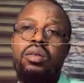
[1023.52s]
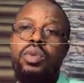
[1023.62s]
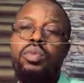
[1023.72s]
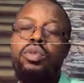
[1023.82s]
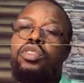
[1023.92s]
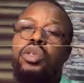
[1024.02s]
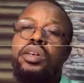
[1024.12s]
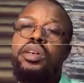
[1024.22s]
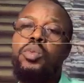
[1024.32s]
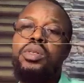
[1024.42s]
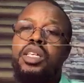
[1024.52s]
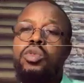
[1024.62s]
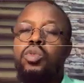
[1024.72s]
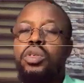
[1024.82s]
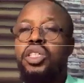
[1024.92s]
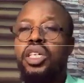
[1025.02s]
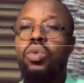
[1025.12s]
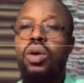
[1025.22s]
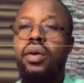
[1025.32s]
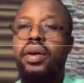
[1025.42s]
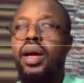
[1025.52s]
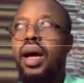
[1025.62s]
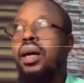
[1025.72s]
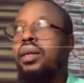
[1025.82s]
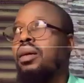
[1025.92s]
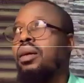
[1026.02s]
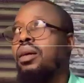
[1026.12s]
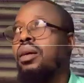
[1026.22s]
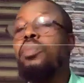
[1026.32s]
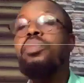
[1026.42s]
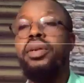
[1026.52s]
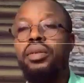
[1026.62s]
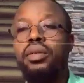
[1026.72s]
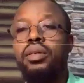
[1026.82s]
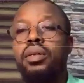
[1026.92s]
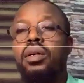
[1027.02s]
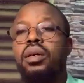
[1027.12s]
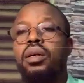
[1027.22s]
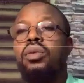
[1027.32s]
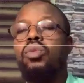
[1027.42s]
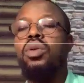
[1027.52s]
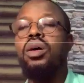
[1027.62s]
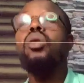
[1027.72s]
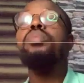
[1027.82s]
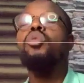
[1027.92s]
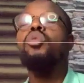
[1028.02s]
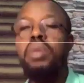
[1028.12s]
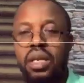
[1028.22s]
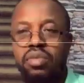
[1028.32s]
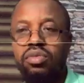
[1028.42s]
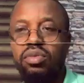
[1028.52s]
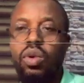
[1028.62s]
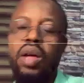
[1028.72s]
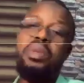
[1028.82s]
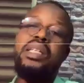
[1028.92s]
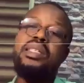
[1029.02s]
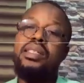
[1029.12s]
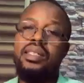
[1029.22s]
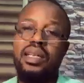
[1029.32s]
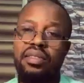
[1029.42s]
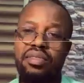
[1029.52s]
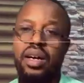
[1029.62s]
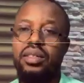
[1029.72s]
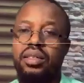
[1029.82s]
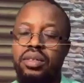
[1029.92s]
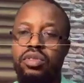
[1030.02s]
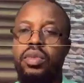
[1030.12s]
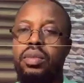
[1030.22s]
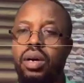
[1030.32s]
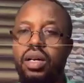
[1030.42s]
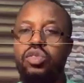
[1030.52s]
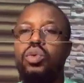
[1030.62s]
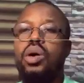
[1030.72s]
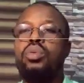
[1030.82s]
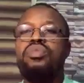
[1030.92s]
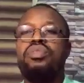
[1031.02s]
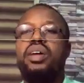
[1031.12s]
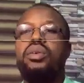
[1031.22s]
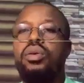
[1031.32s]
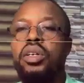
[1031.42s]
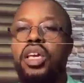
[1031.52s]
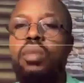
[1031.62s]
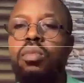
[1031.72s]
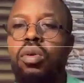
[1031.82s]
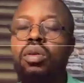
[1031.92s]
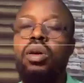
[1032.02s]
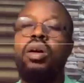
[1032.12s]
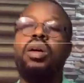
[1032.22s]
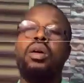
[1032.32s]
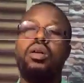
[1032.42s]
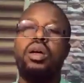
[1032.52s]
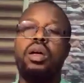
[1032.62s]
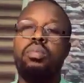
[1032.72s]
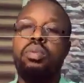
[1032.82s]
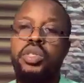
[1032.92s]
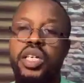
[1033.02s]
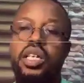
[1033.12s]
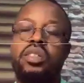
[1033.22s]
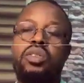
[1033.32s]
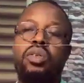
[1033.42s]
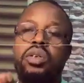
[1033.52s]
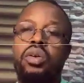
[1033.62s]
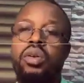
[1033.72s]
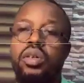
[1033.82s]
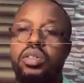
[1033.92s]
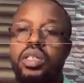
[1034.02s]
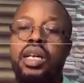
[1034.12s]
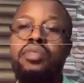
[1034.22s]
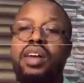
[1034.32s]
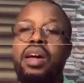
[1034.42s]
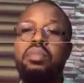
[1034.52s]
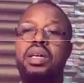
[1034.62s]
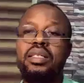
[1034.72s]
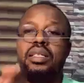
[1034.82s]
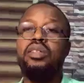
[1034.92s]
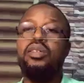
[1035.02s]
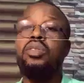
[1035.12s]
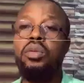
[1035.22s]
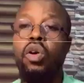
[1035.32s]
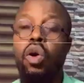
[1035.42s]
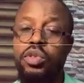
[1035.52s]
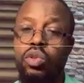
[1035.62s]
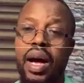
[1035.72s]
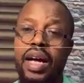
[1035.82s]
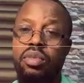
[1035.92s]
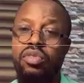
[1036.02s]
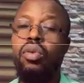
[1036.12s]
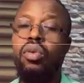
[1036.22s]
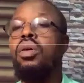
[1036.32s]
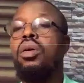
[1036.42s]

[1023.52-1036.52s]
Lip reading: People, if you join this business between January and April, we're up to May even, we're minting CLFI, if you remember. So where will you find your K-Mod projects or your CLFI minting and all the hubs you had before?